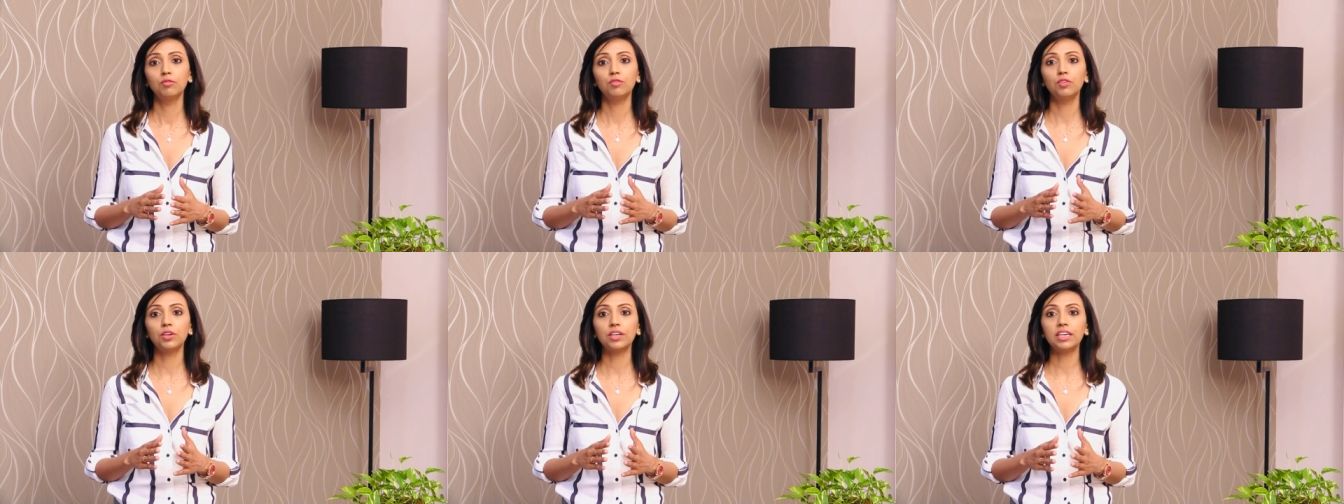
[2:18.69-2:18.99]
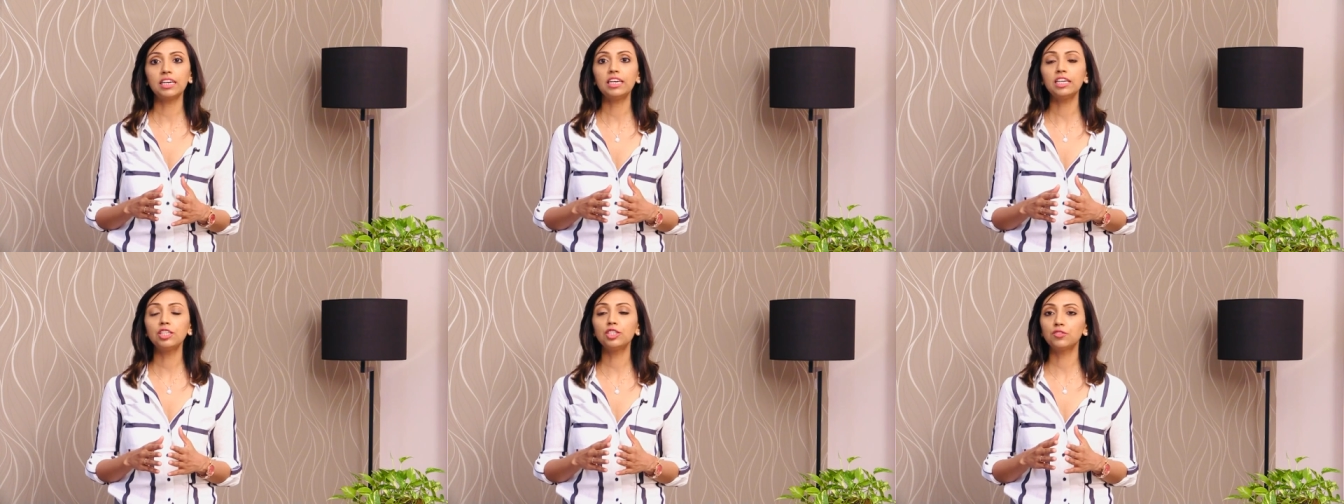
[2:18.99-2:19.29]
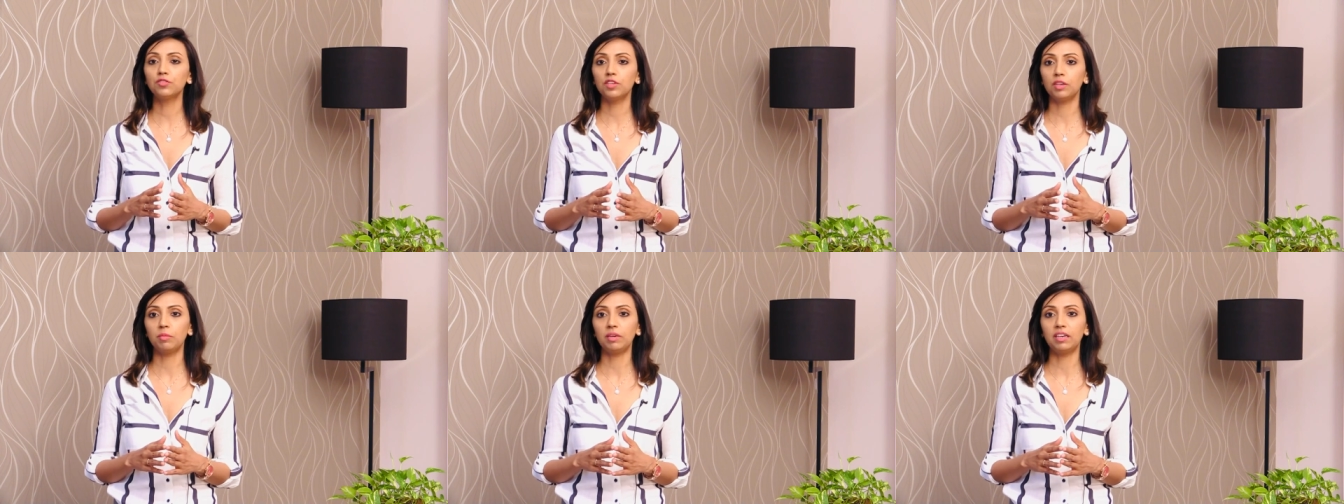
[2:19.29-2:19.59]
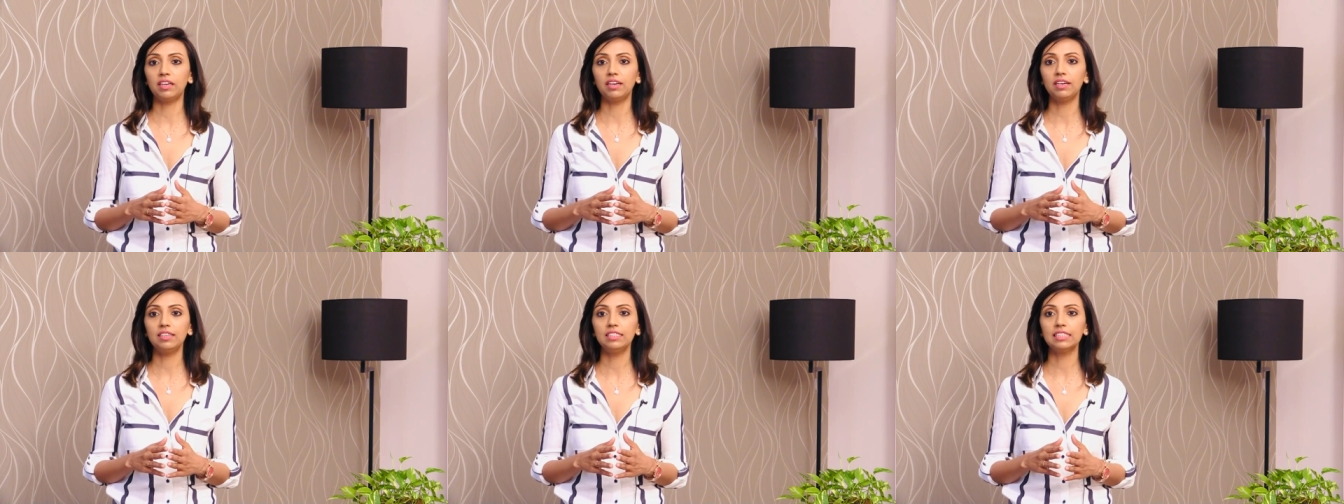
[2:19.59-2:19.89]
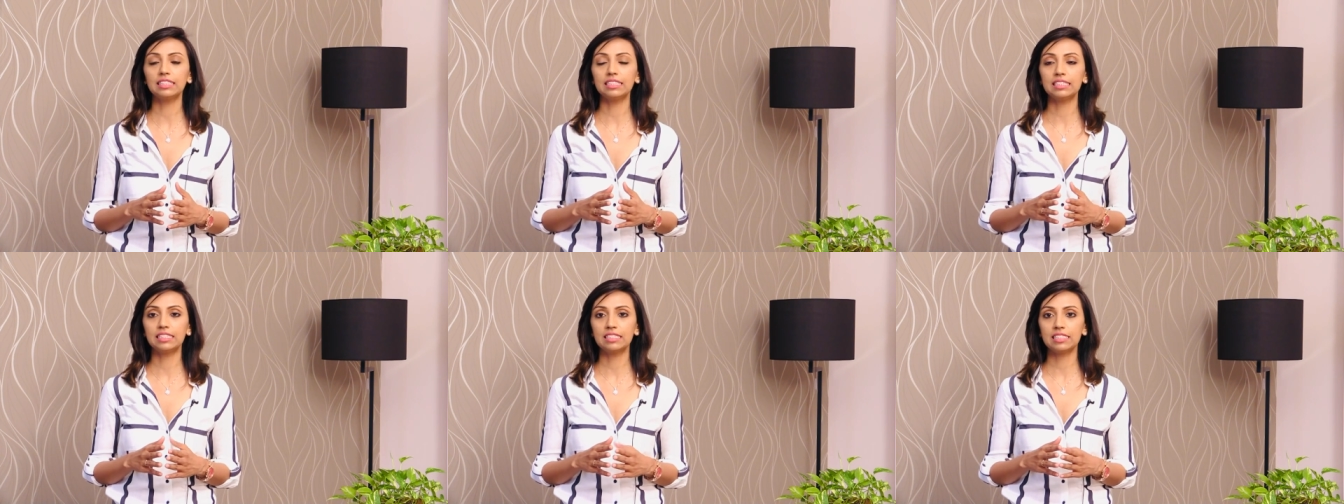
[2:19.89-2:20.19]
For each webinar,
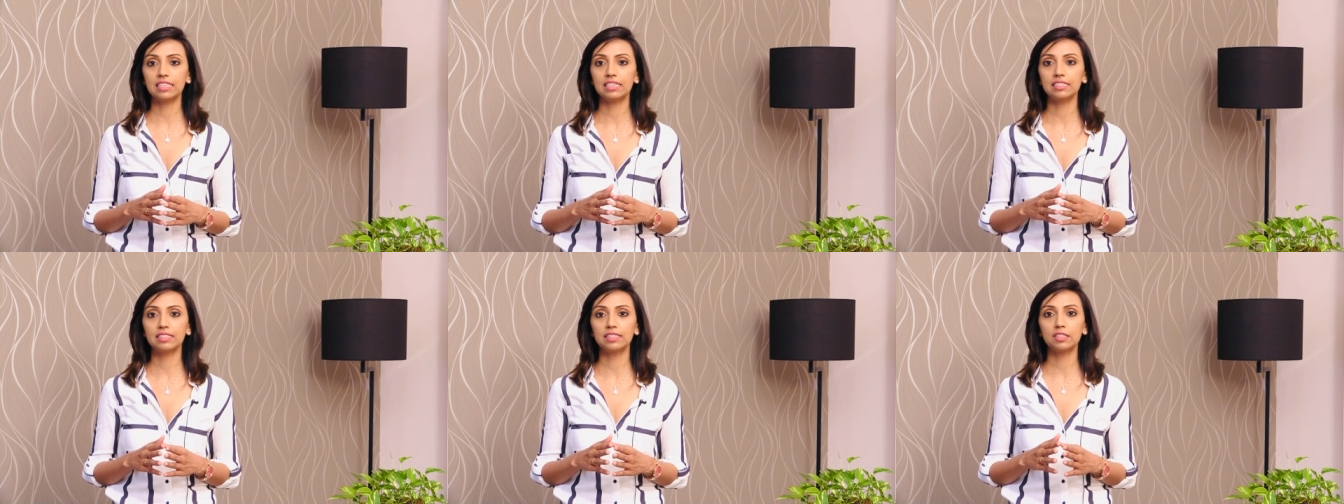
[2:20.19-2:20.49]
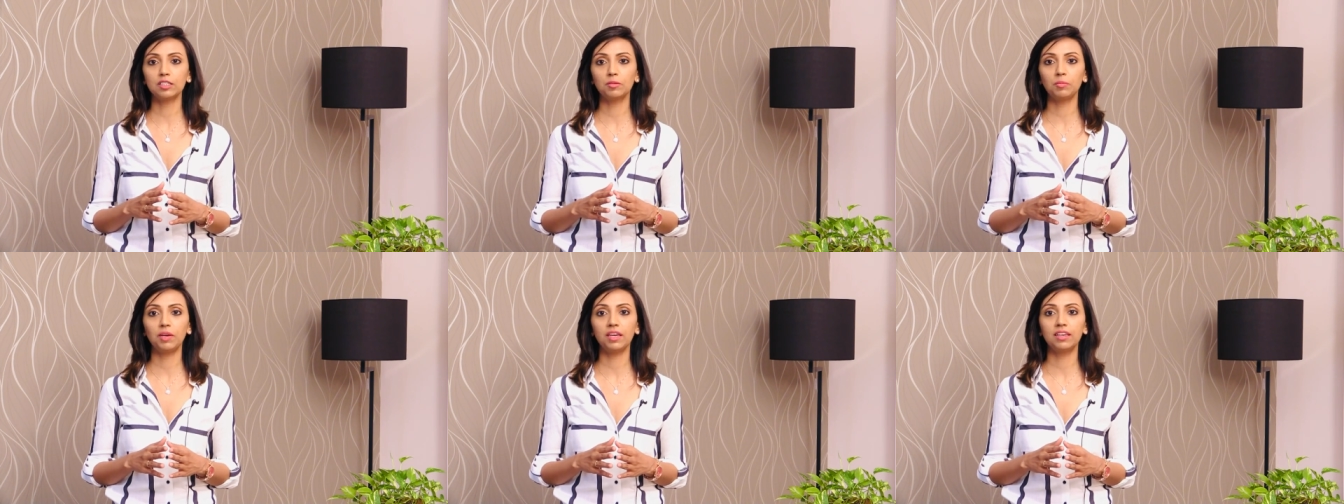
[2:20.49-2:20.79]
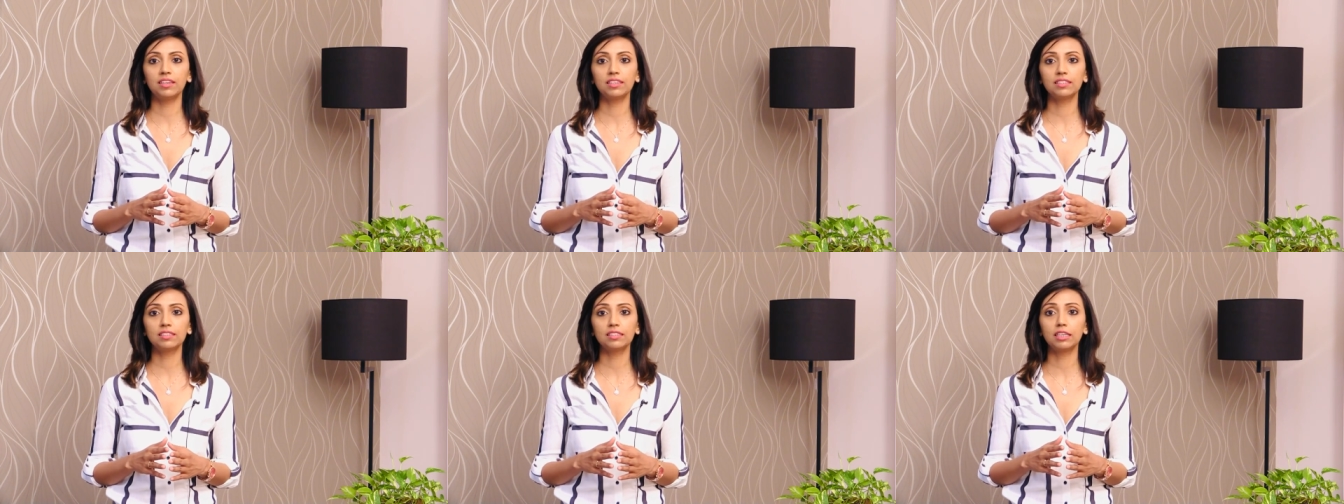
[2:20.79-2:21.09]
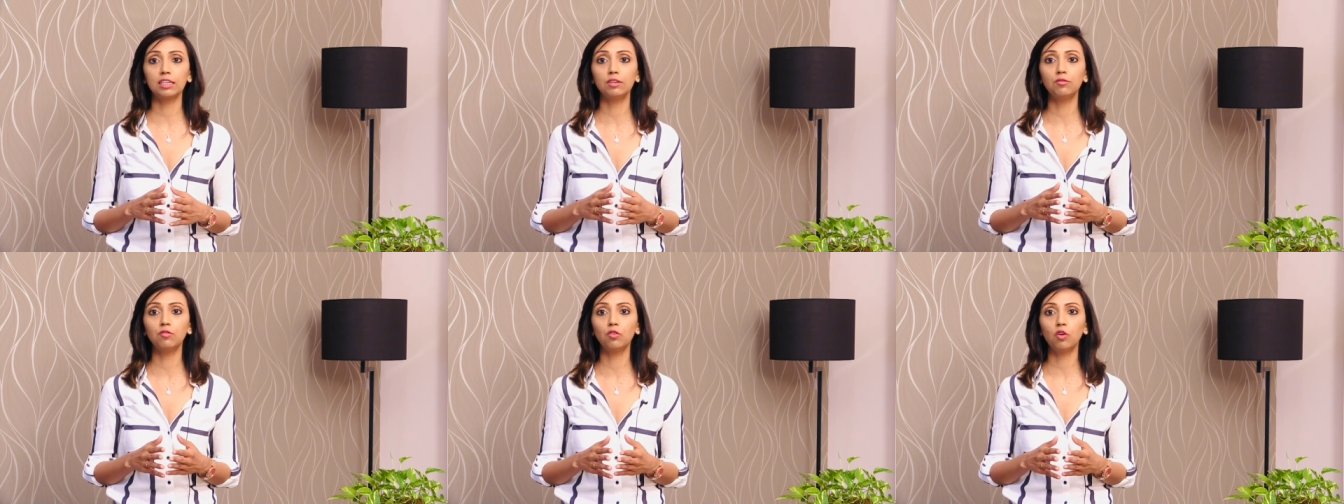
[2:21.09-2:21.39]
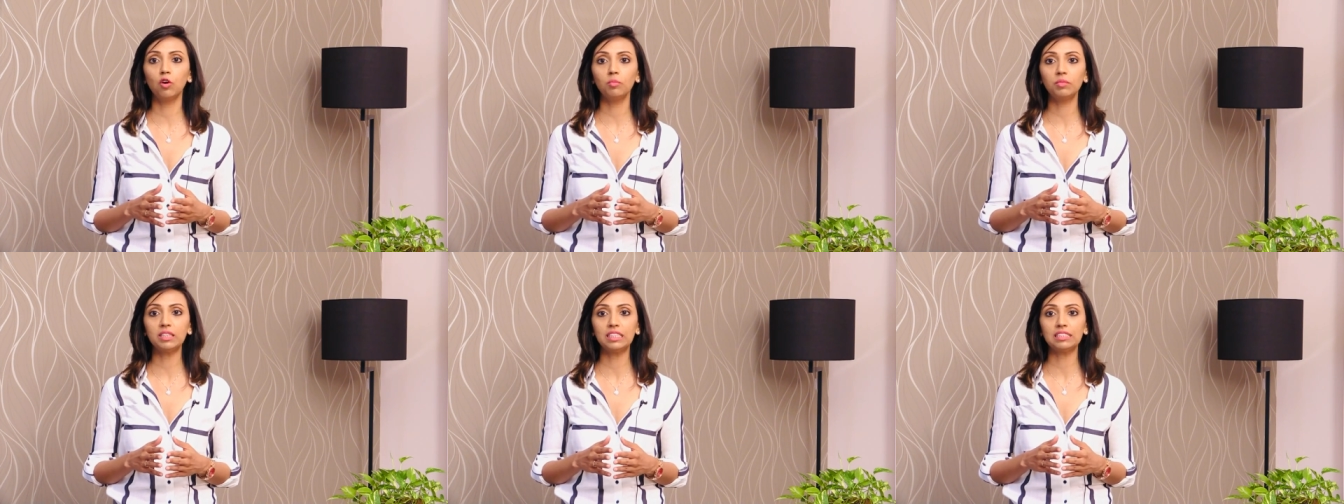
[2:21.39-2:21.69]
the consultant speaker is
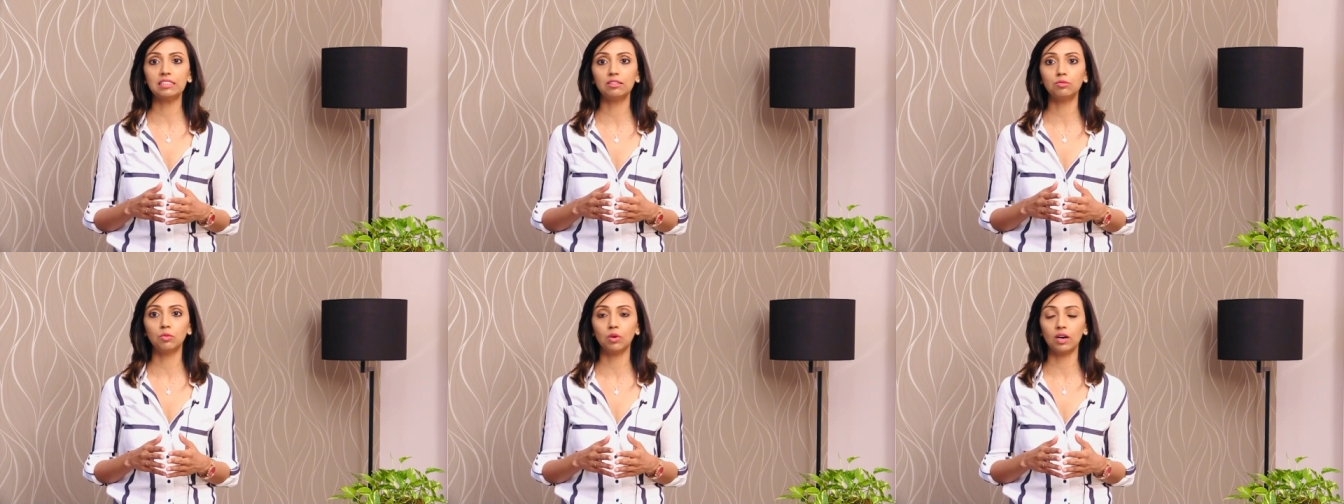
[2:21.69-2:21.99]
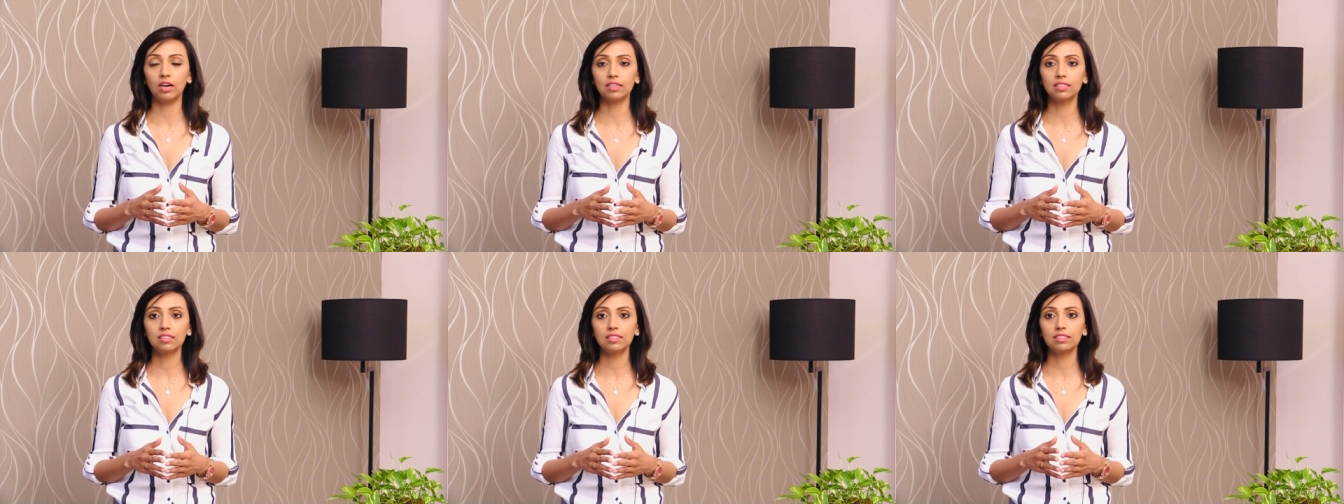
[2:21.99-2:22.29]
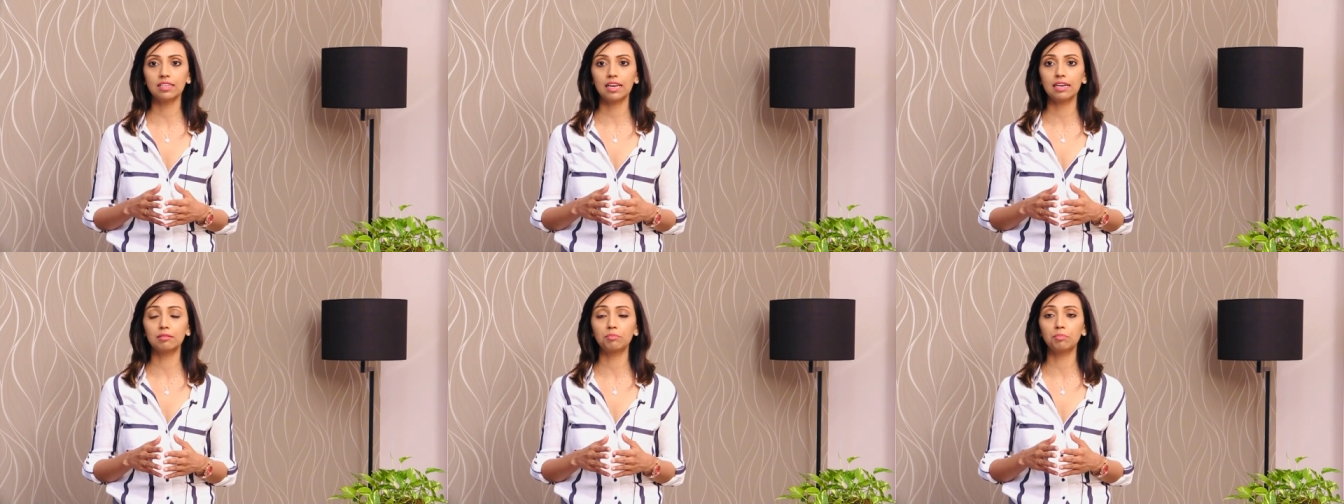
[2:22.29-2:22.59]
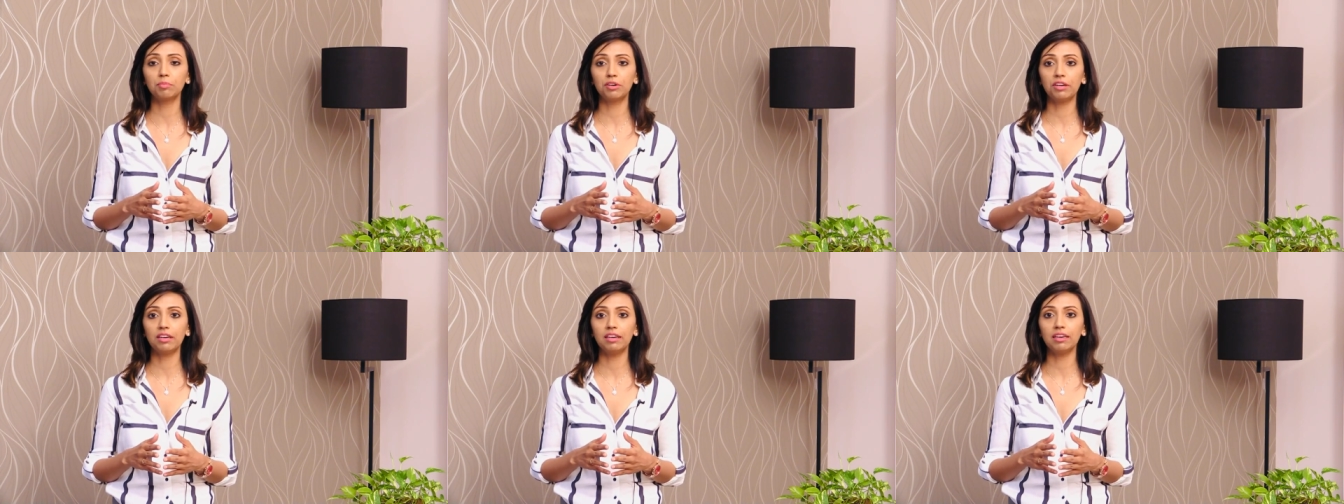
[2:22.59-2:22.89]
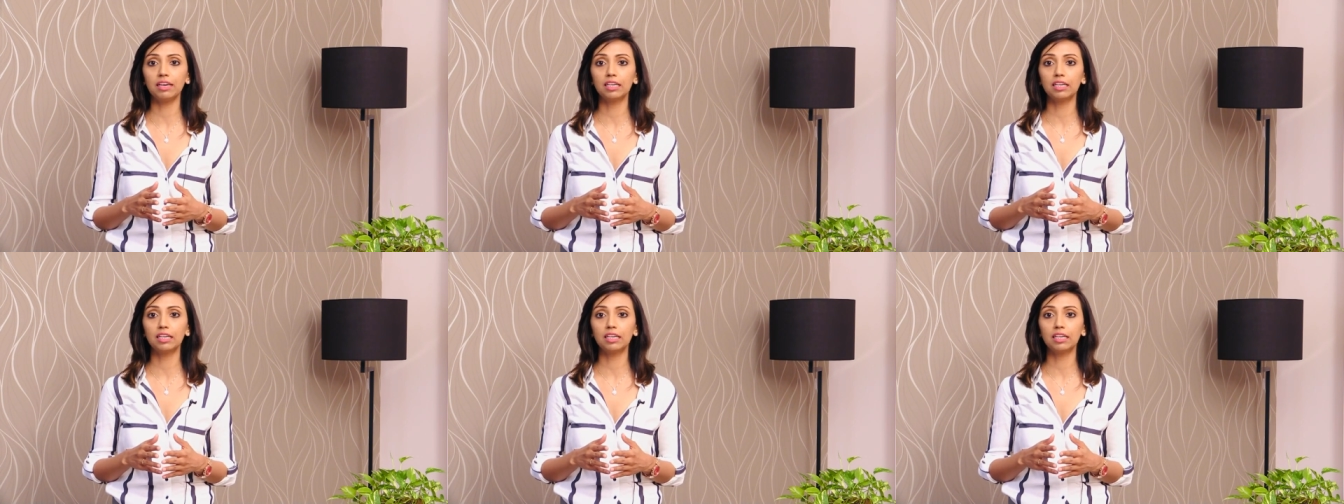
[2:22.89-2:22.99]
informed in advance and pre